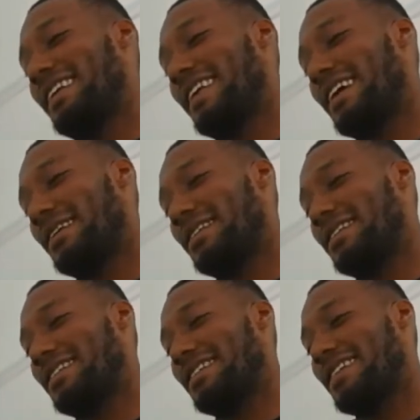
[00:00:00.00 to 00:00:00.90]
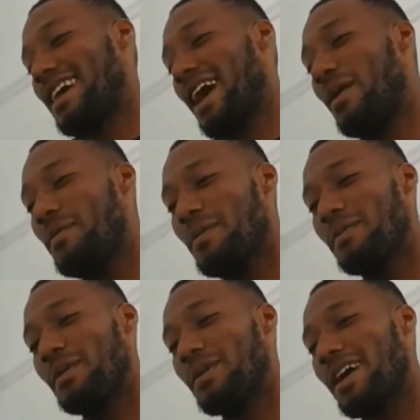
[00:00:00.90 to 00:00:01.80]
Now, I
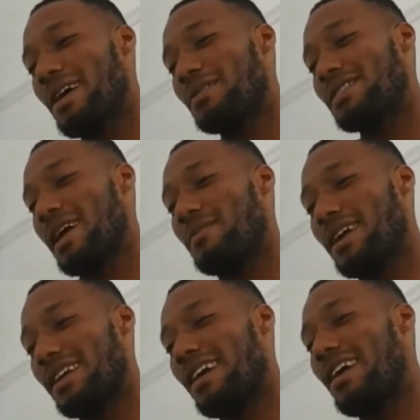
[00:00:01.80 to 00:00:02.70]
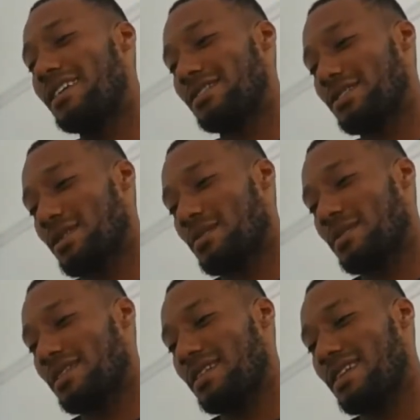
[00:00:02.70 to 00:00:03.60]
remember when I was at my last job,